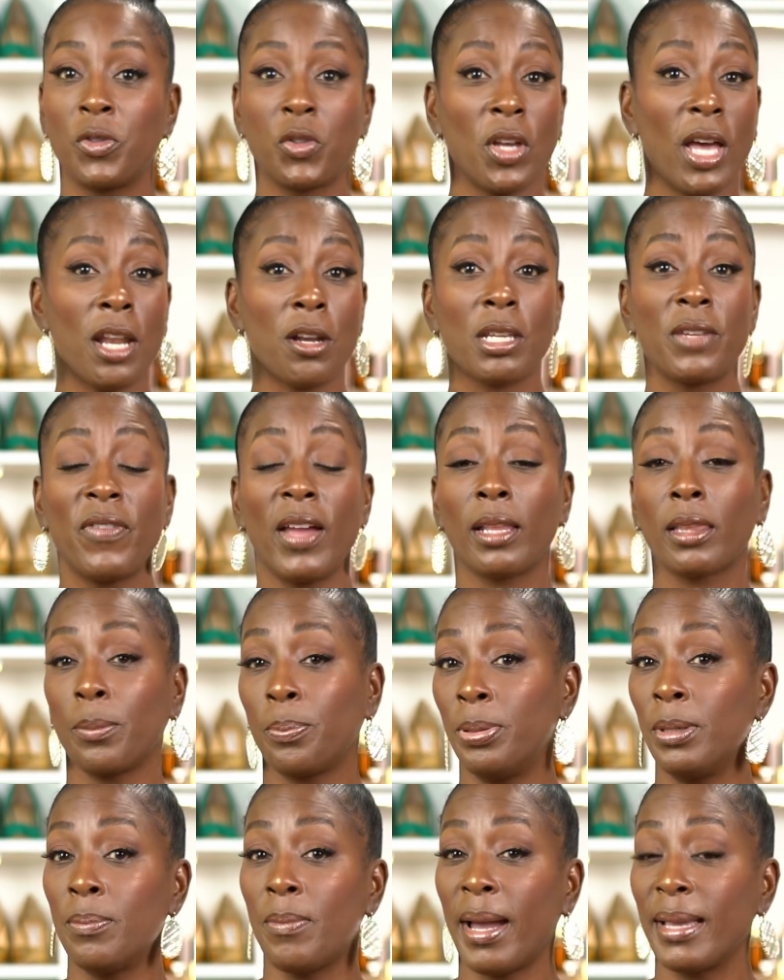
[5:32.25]
So I don't even have to
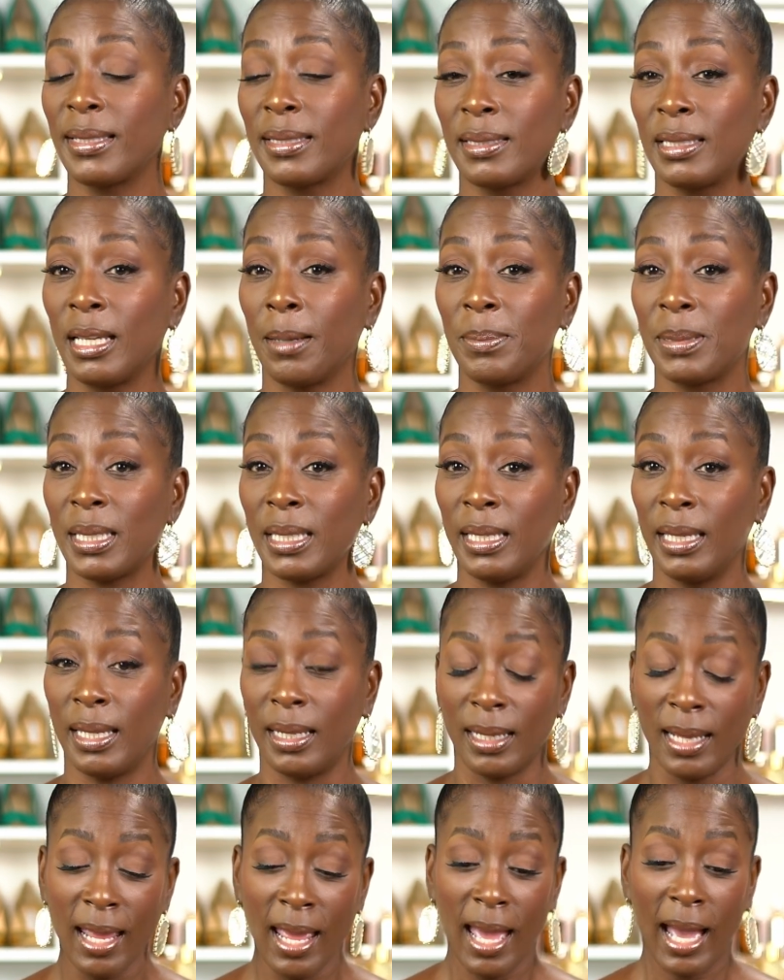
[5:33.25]
put my steps
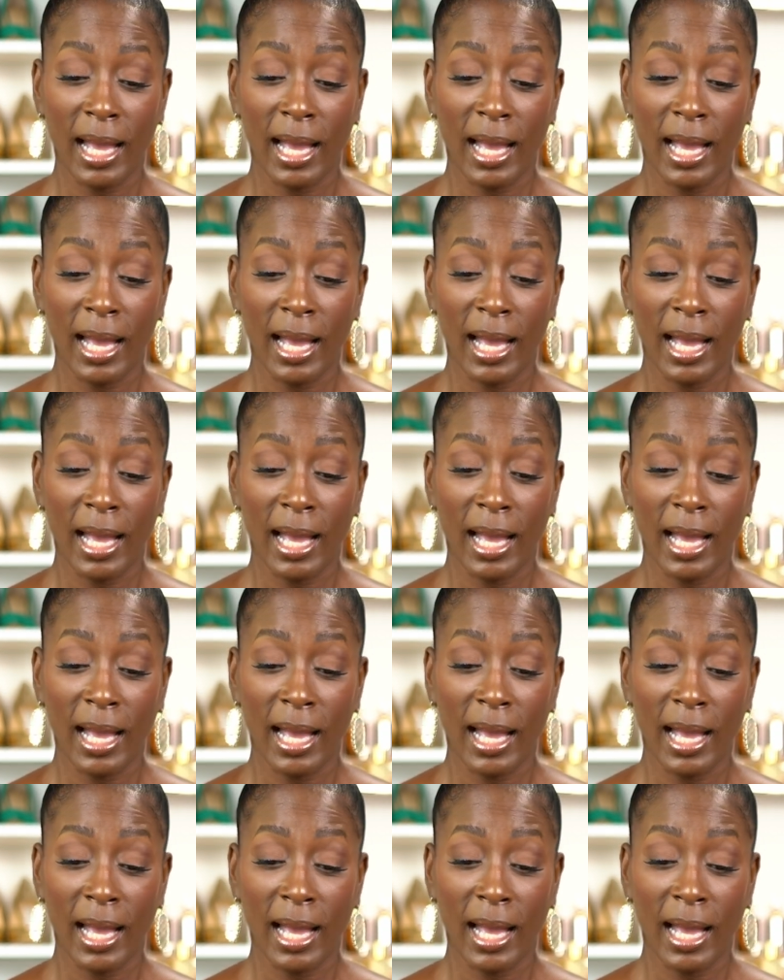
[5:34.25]
in.